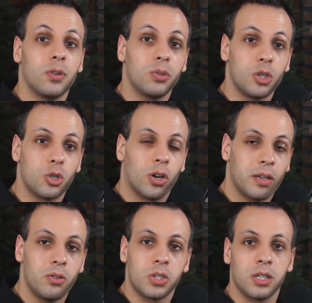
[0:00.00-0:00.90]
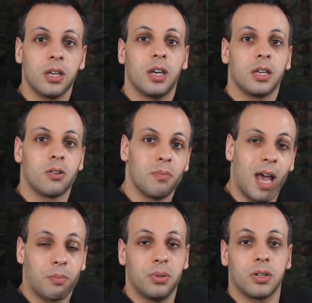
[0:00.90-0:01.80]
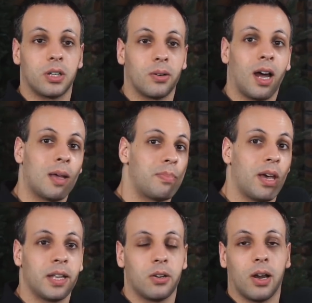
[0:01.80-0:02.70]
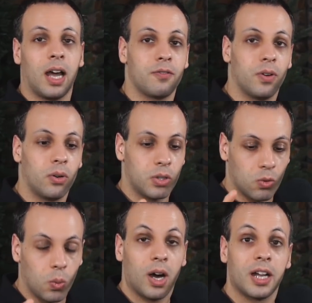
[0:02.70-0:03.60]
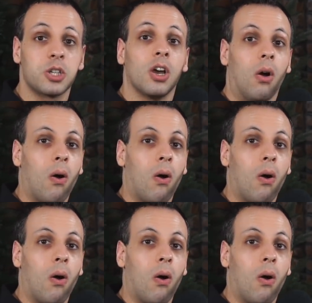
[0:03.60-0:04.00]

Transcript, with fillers: if you enjoy using your MacBook, your iPad, your iPhone, your watch,